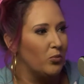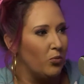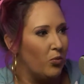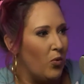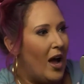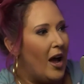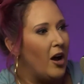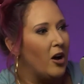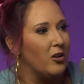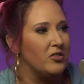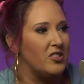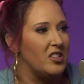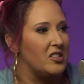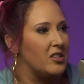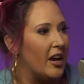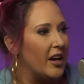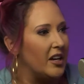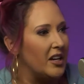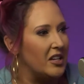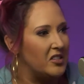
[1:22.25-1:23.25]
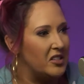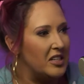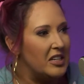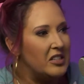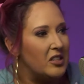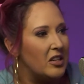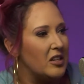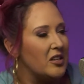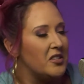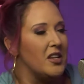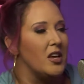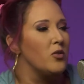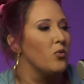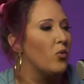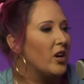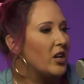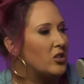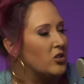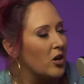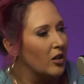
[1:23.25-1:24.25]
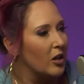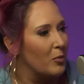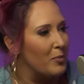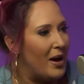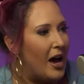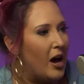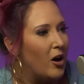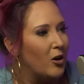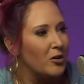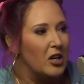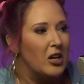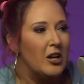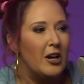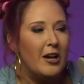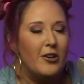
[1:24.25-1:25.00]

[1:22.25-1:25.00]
how society sees us and what it's all about.